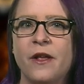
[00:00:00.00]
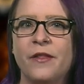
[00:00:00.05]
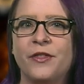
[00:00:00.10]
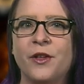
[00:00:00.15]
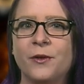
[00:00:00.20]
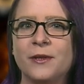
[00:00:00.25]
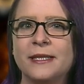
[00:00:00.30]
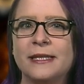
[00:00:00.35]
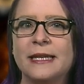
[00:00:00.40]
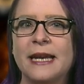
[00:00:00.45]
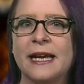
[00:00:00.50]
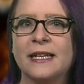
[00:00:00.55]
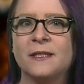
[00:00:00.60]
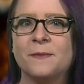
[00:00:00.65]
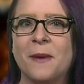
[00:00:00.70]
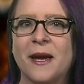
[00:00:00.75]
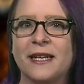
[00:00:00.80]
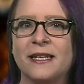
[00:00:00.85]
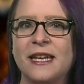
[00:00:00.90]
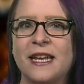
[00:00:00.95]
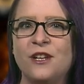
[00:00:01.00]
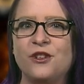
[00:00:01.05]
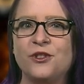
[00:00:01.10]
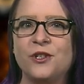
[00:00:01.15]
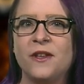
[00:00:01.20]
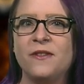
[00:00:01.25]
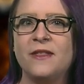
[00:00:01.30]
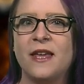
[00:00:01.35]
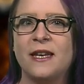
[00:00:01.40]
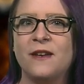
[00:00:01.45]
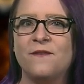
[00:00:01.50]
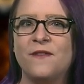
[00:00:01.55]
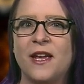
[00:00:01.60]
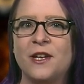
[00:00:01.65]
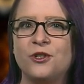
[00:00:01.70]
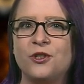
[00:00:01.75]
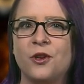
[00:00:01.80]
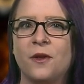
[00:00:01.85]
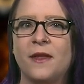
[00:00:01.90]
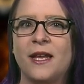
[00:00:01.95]
There is an expectation that
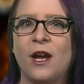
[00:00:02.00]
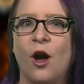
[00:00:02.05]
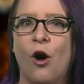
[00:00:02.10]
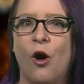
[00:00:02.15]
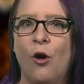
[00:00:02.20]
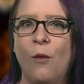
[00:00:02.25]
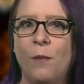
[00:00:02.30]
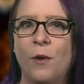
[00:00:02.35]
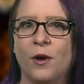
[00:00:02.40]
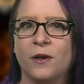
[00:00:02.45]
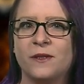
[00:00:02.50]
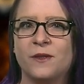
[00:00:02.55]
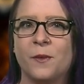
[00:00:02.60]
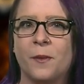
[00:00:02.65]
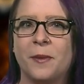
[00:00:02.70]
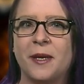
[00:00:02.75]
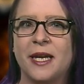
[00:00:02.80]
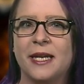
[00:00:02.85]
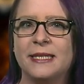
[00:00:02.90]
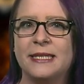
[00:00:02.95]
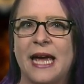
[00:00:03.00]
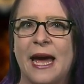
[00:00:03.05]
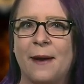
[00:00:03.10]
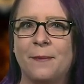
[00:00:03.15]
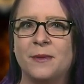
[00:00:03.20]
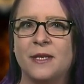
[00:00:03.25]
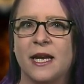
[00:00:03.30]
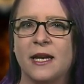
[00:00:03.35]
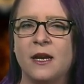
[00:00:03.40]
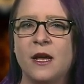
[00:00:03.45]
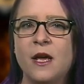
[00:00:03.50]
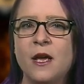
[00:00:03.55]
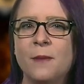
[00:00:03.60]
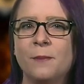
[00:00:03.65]
eventually all books will be adapted,